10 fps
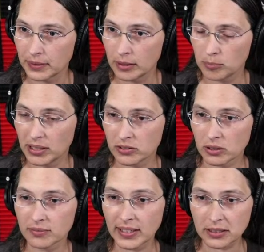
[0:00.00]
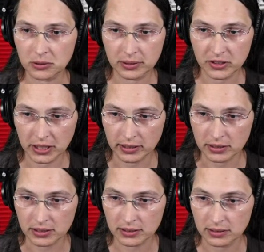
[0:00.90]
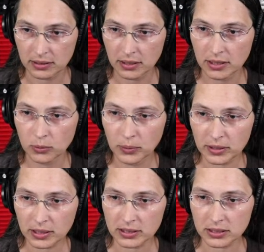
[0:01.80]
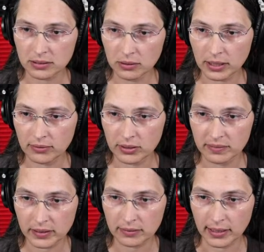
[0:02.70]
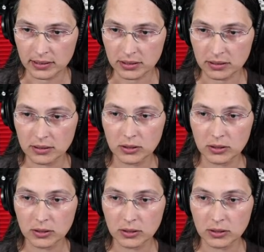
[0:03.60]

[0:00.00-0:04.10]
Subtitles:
because our values have changed. We're not just looking for the Vic raster.